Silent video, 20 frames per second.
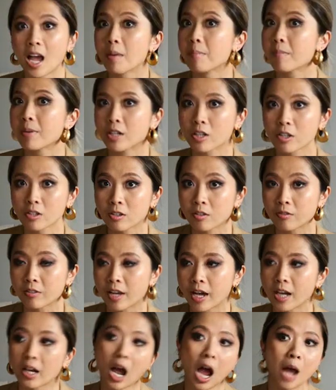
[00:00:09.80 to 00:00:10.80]
And because of
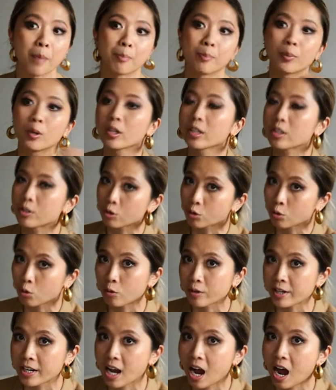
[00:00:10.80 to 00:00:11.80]
that, I put a
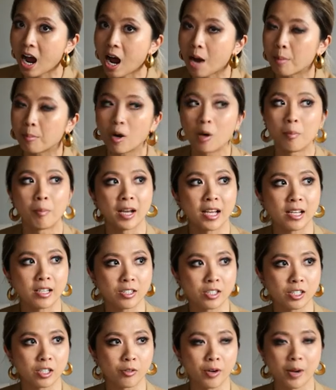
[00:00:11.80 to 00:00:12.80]
story up on my
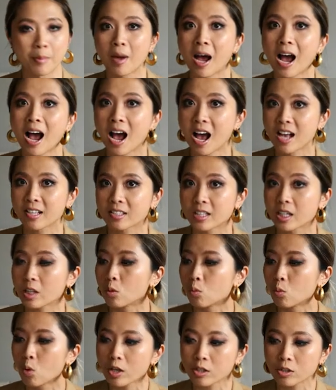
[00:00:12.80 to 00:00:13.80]
Instagram
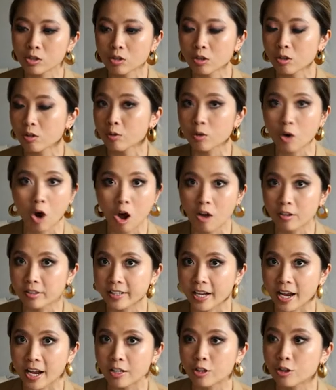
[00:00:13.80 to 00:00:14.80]
asking what sort of
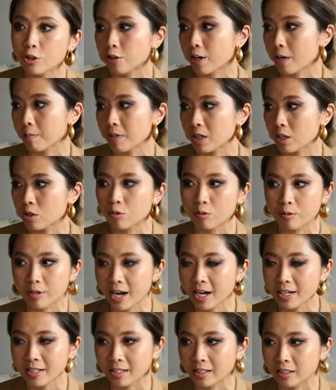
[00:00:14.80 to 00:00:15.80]
content should I be
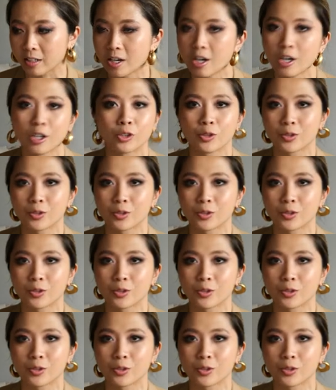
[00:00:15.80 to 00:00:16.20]
creating